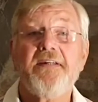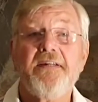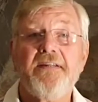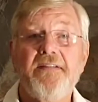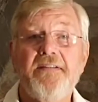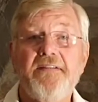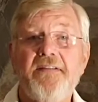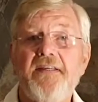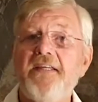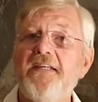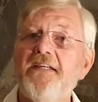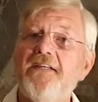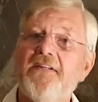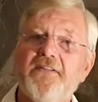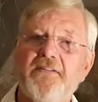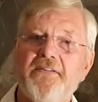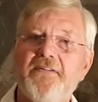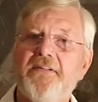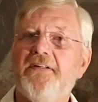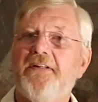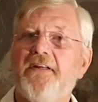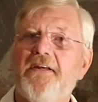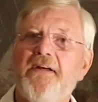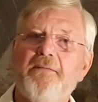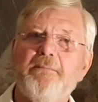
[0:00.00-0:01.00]
They
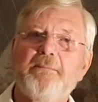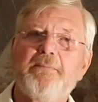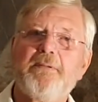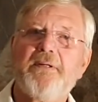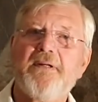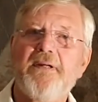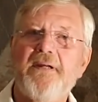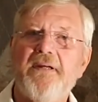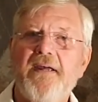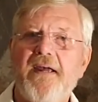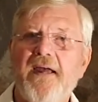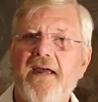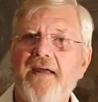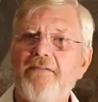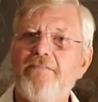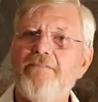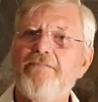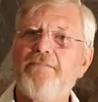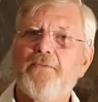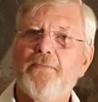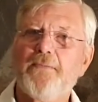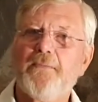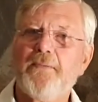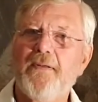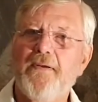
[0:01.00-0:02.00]
curl up and
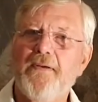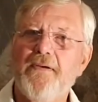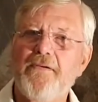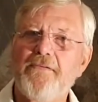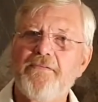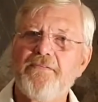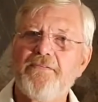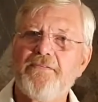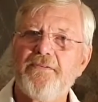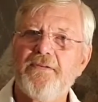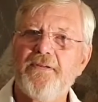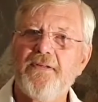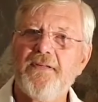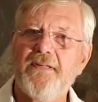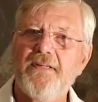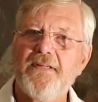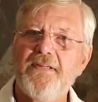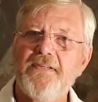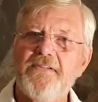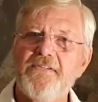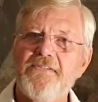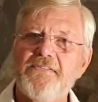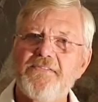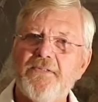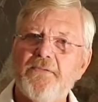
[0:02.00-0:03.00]
fall off.
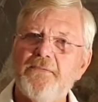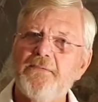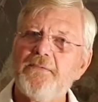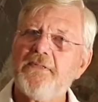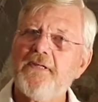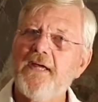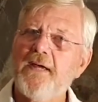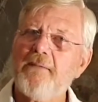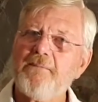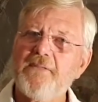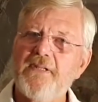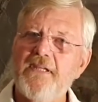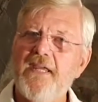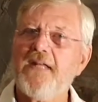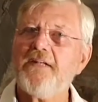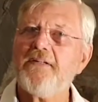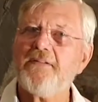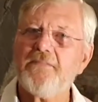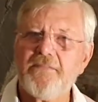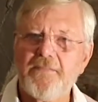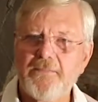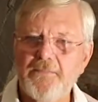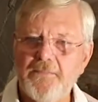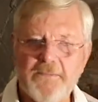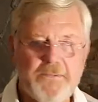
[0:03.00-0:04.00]
So come the end
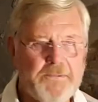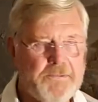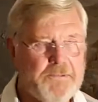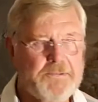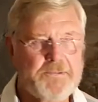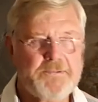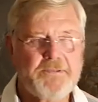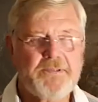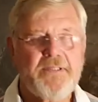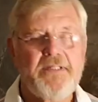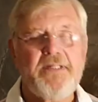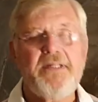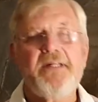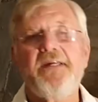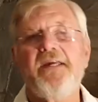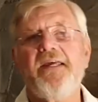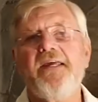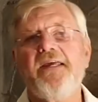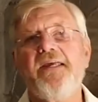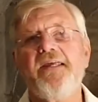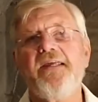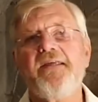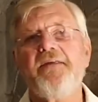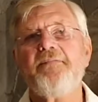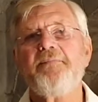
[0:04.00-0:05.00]
of the war,
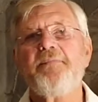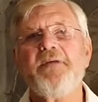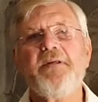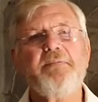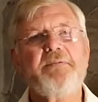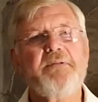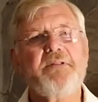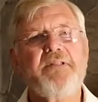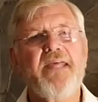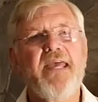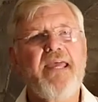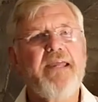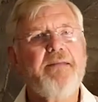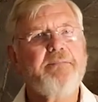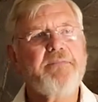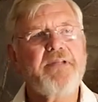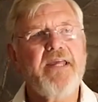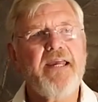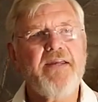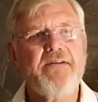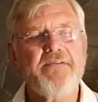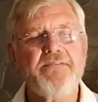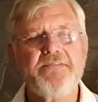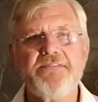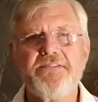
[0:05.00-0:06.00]
people came
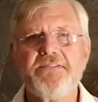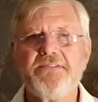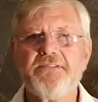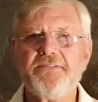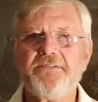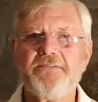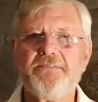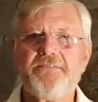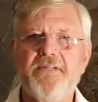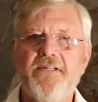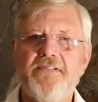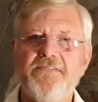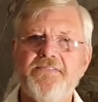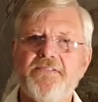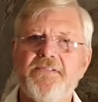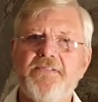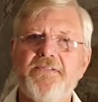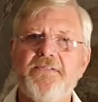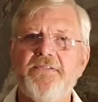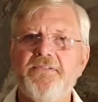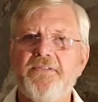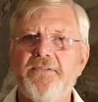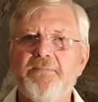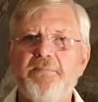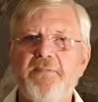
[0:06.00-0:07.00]
down to
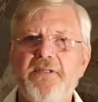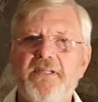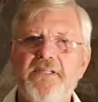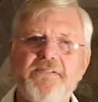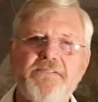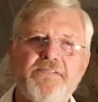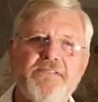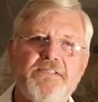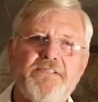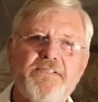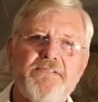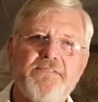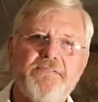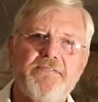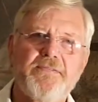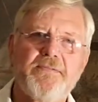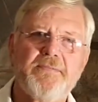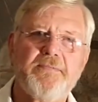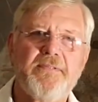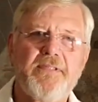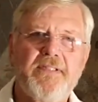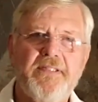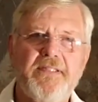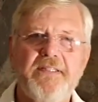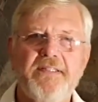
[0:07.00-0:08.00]
rescue the pieces
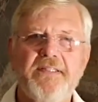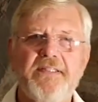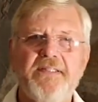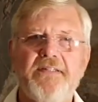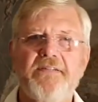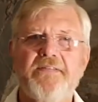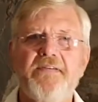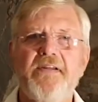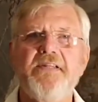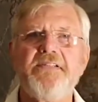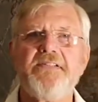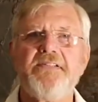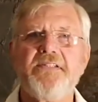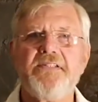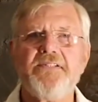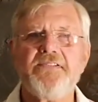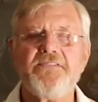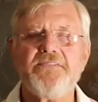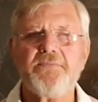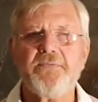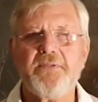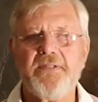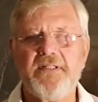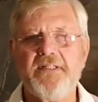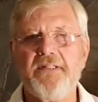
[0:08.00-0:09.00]
from the Great
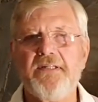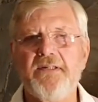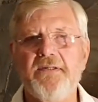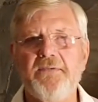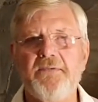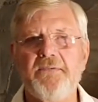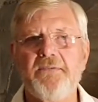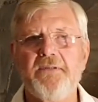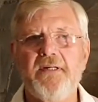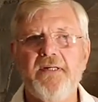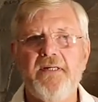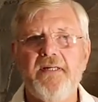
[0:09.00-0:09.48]
East Window,